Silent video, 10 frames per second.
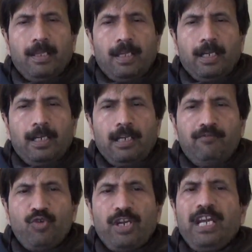And
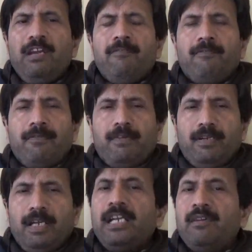if you have
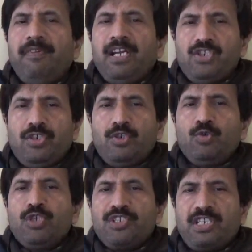an infection, you
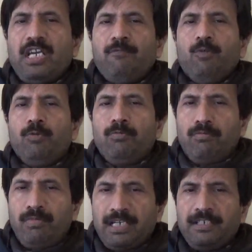just have to
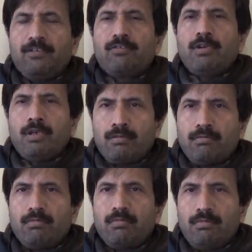let it run
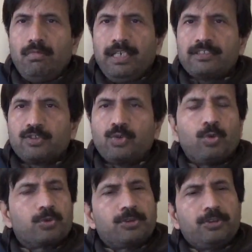its
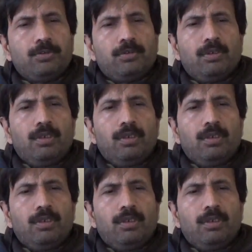course, you know.